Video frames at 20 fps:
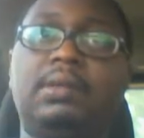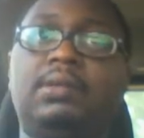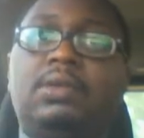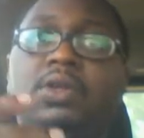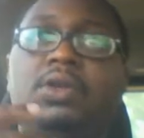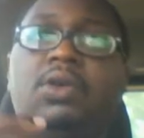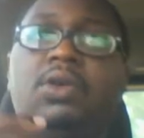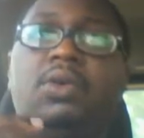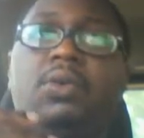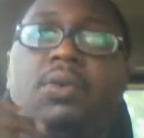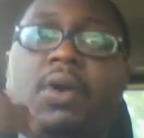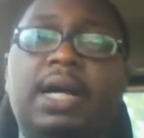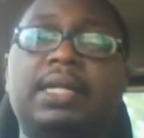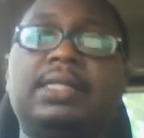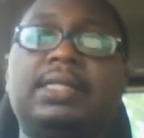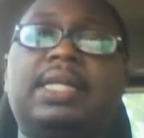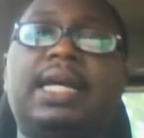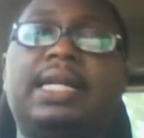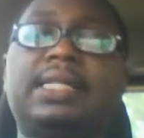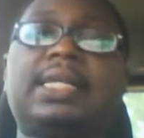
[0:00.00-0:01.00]

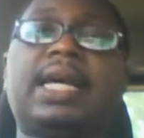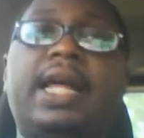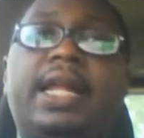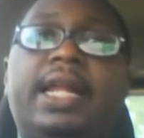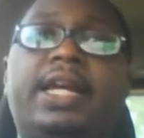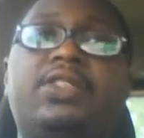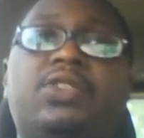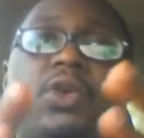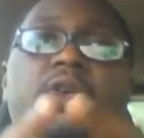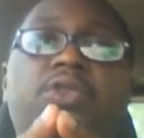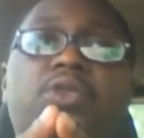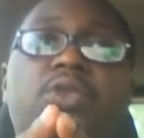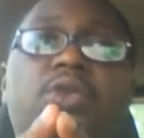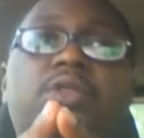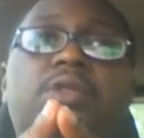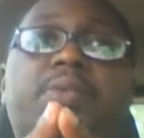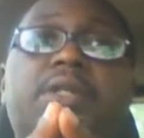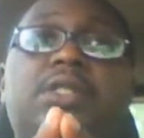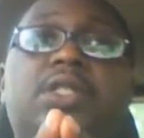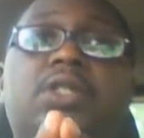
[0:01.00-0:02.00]
once they are silent on
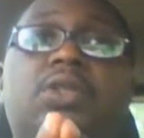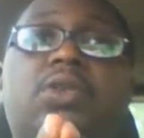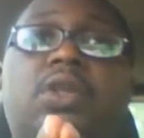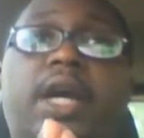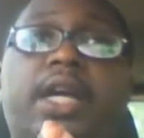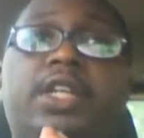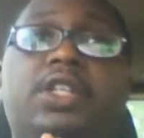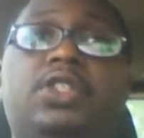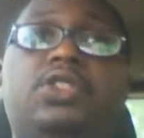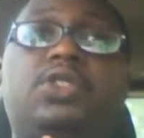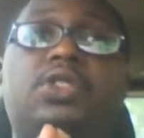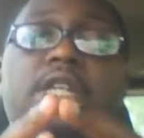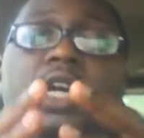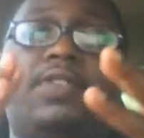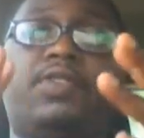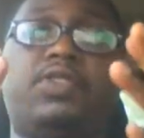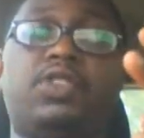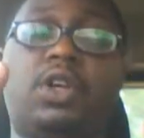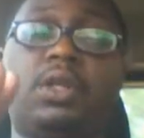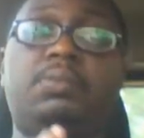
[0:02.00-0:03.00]
those particular issues, they
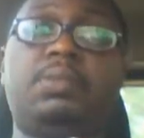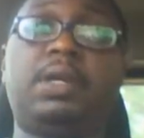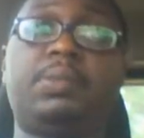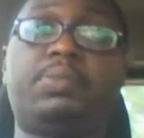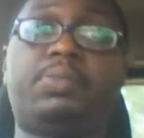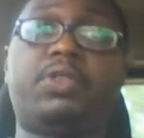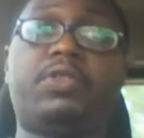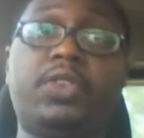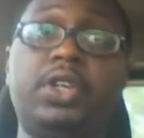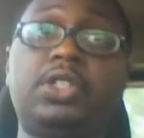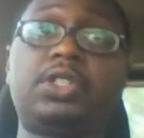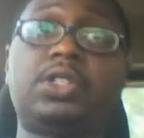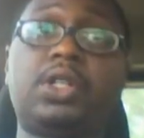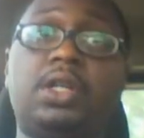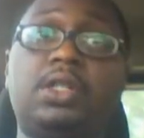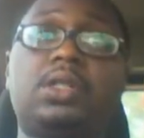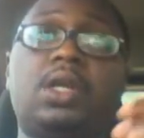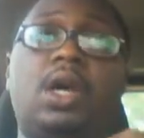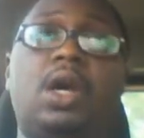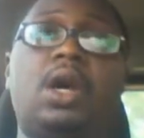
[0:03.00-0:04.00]
have not made
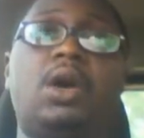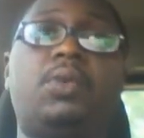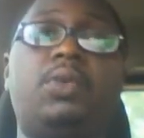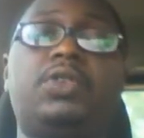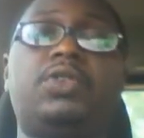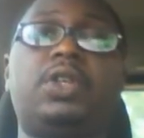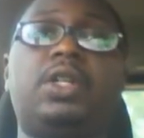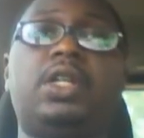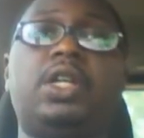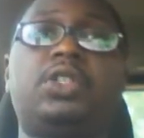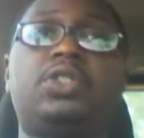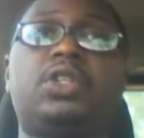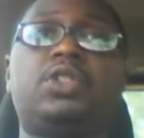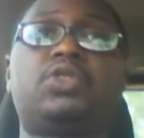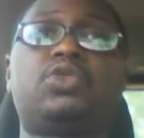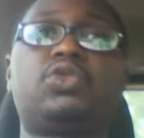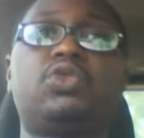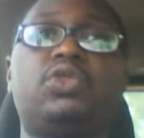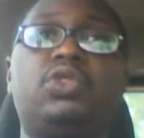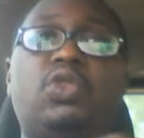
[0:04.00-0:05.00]
provisions with
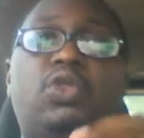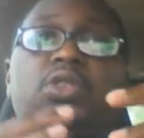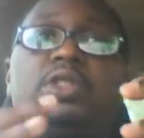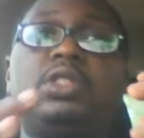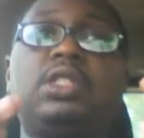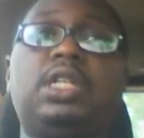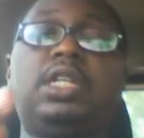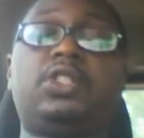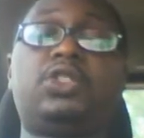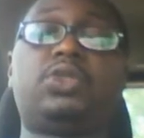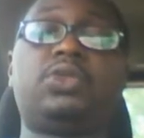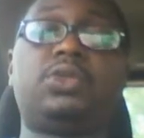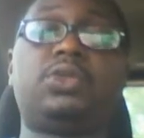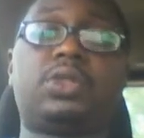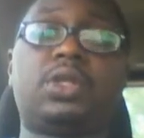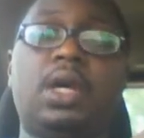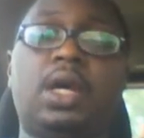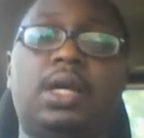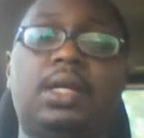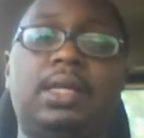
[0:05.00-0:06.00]
relations to those
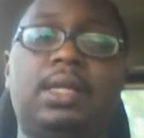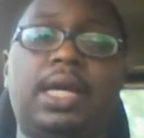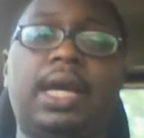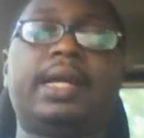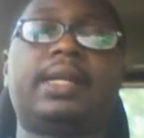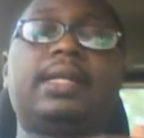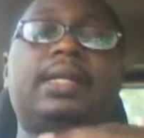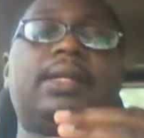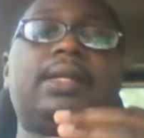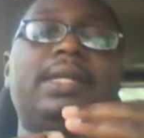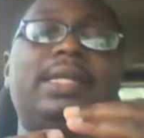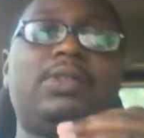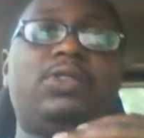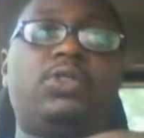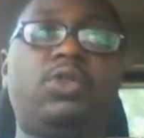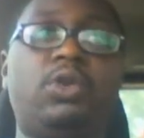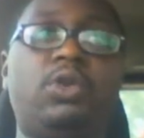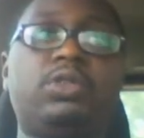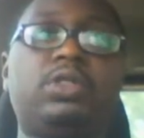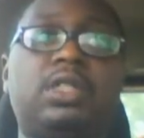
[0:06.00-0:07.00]
issues, then
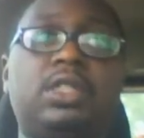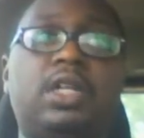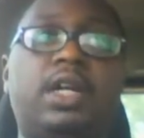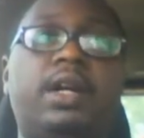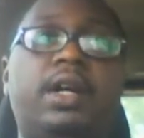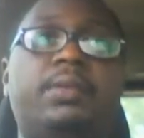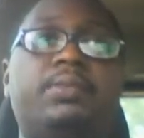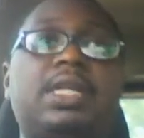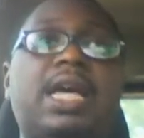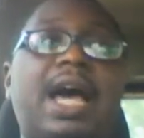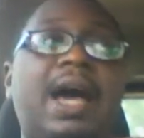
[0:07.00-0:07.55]
those terms